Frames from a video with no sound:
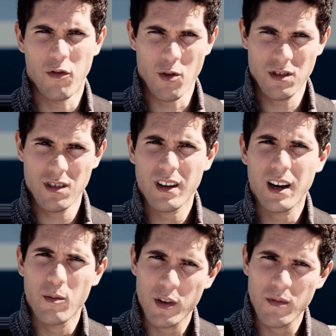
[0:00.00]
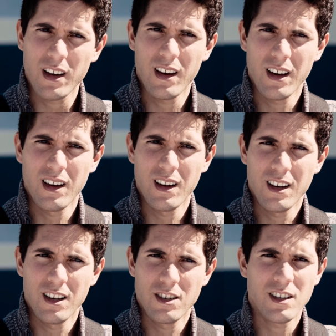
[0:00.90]
do, force her to come with me?
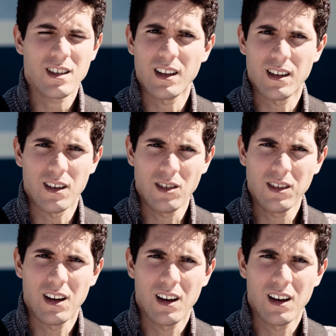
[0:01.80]
She's an adult.